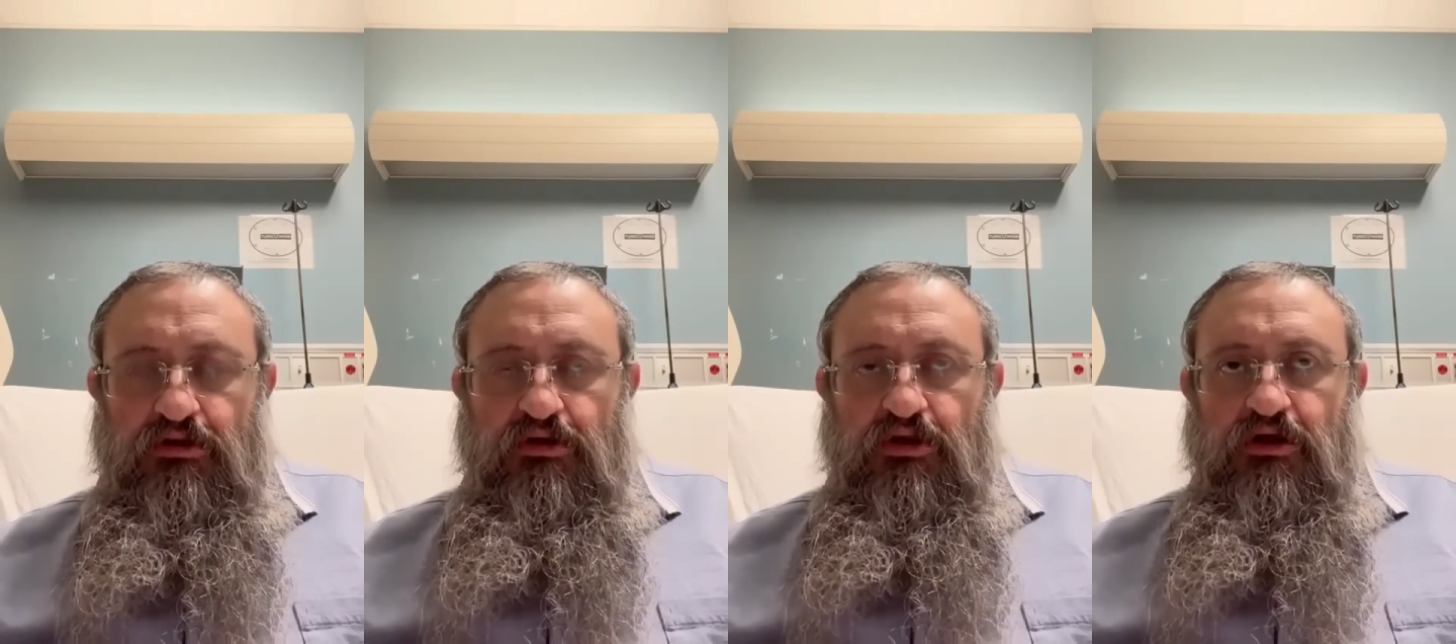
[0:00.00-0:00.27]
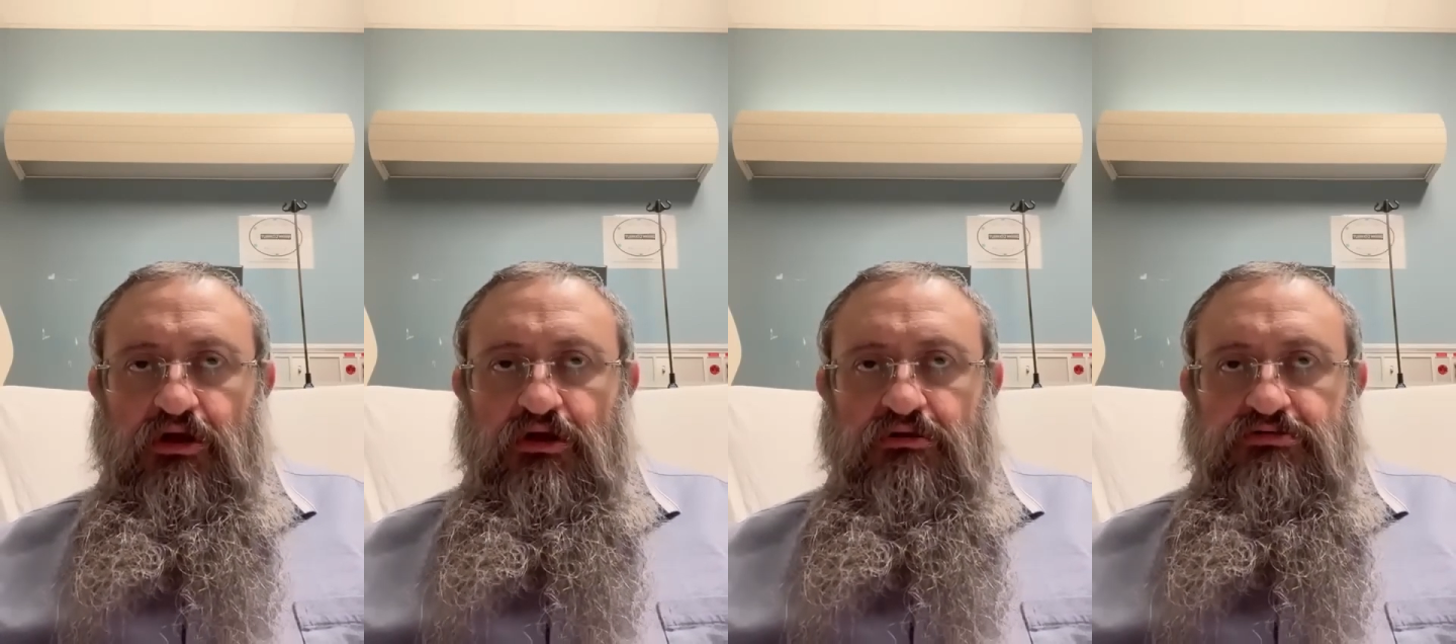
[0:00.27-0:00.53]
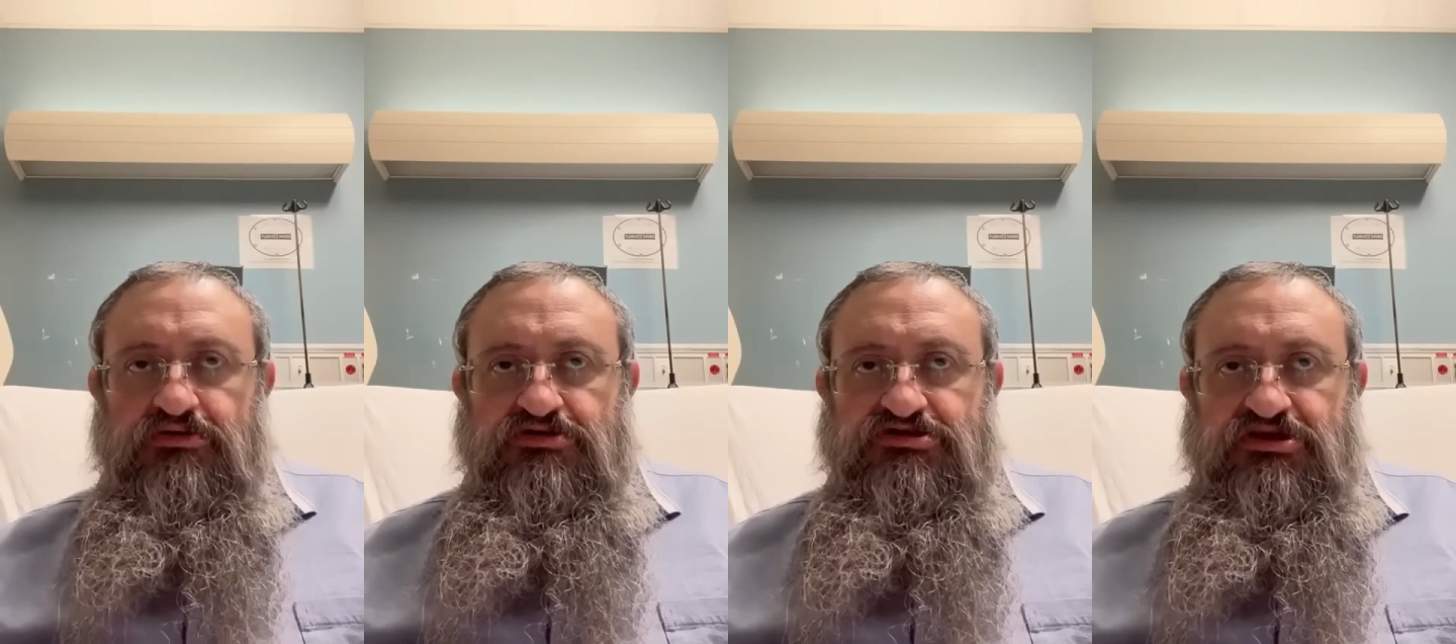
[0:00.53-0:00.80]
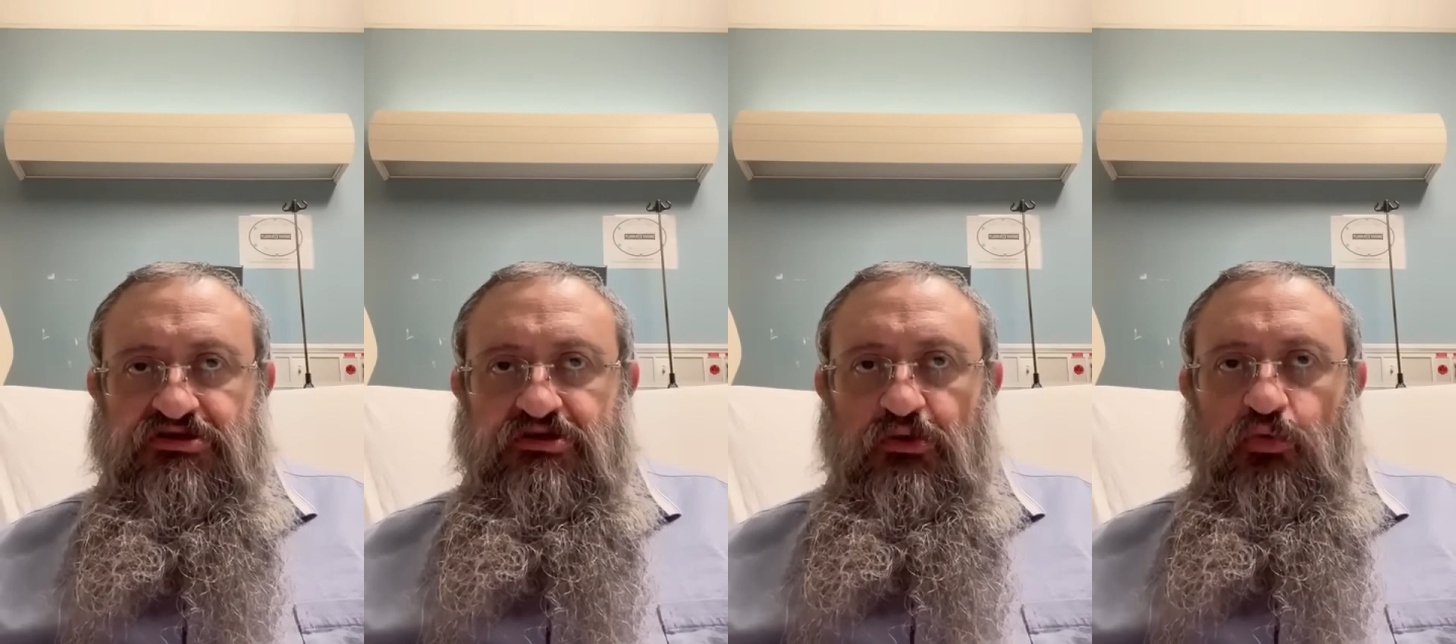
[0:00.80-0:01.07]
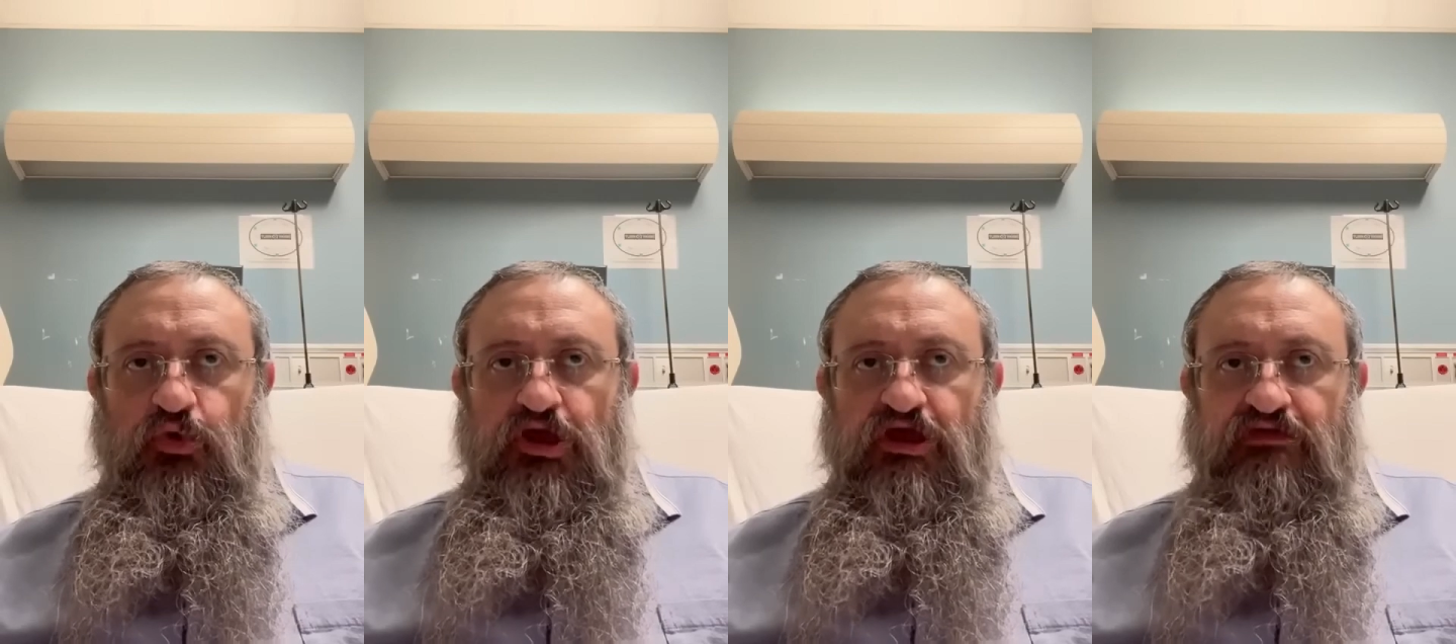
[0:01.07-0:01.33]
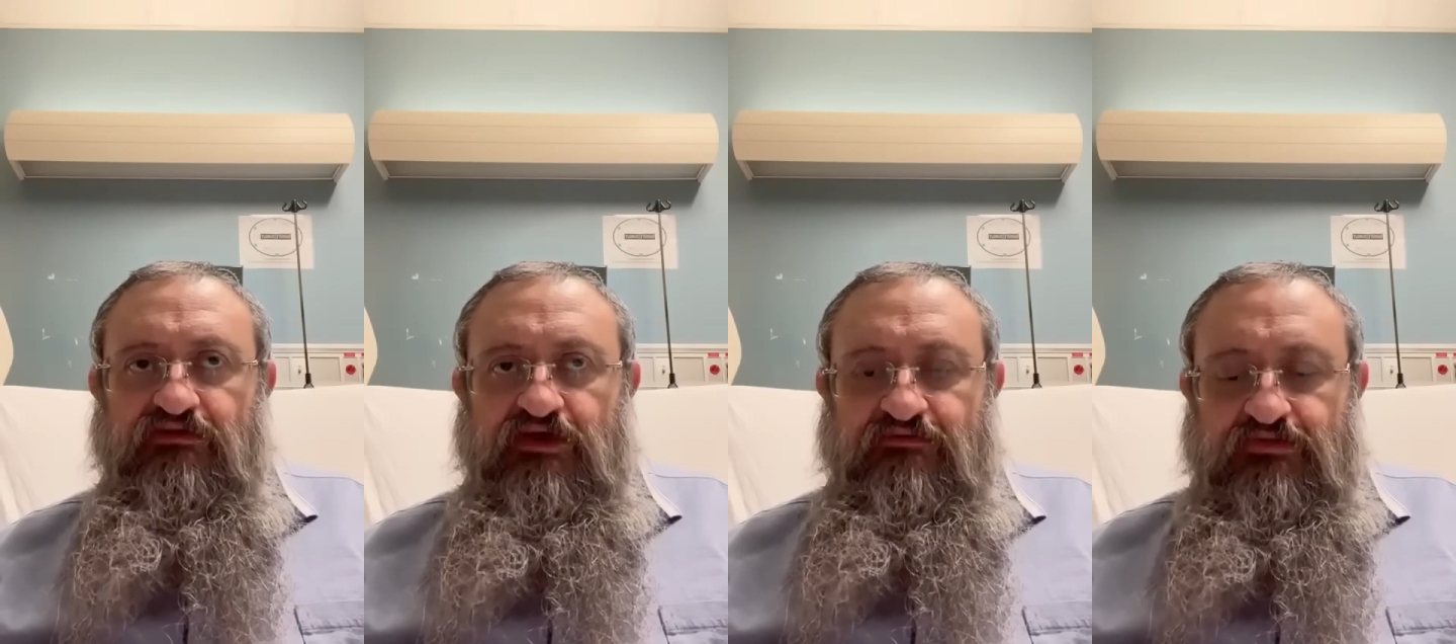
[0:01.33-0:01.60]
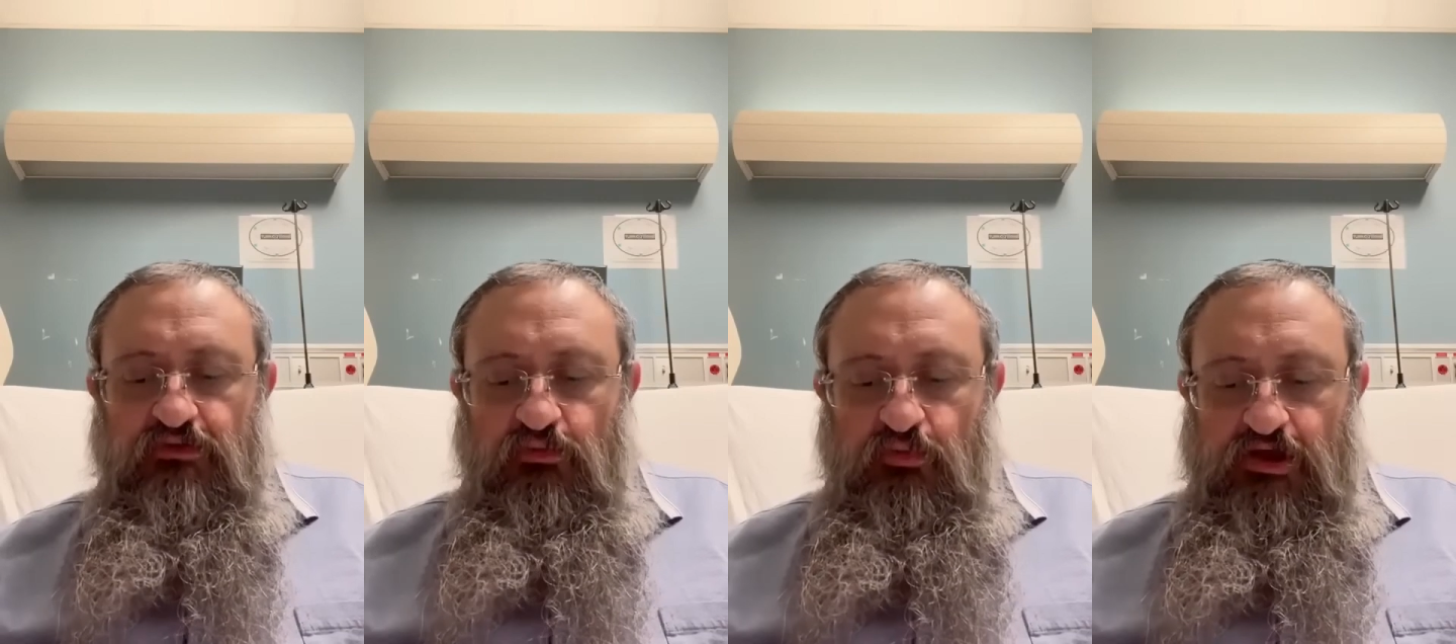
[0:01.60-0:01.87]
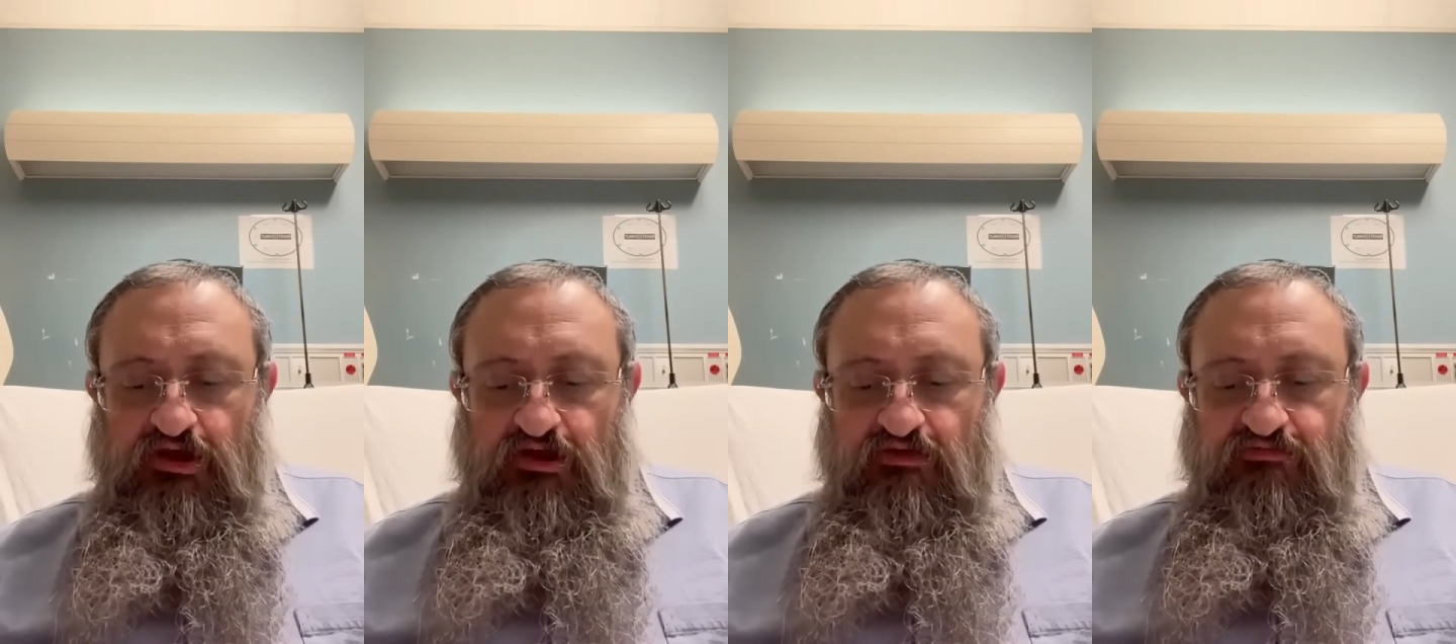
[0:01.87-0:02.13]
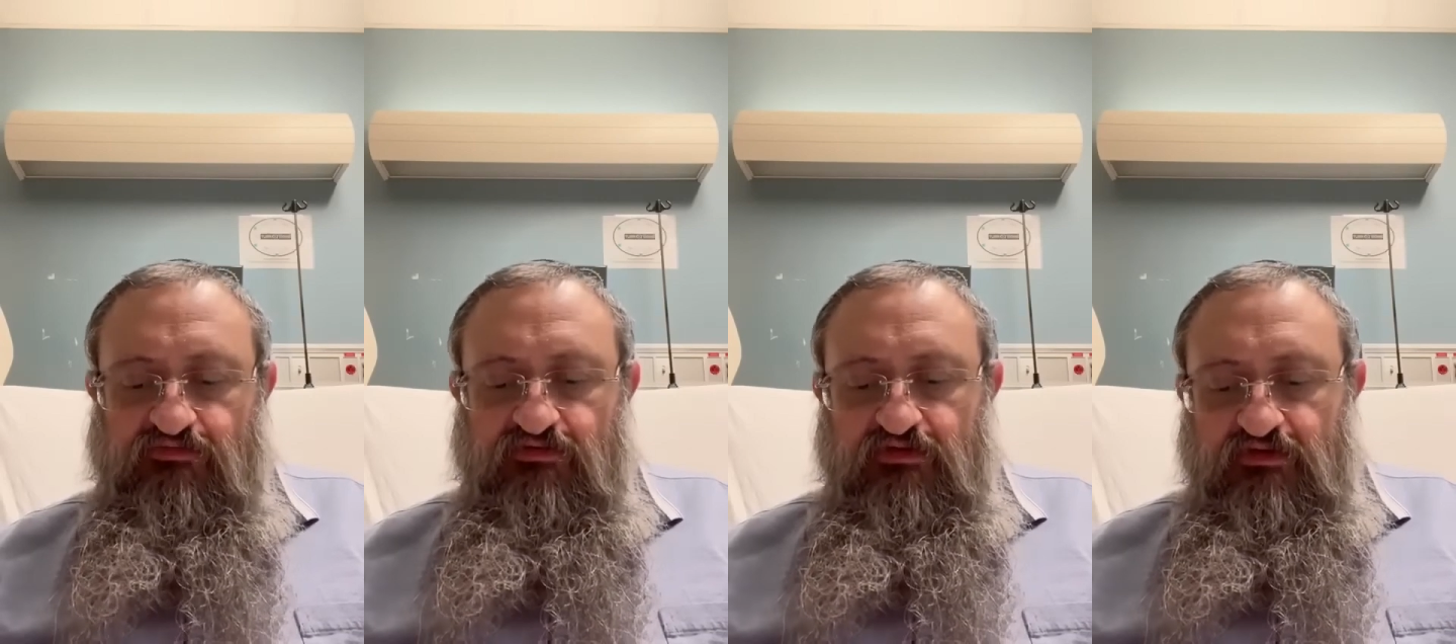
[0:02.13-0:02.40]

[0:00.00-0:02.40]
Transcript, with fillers: uh, sending wave after wave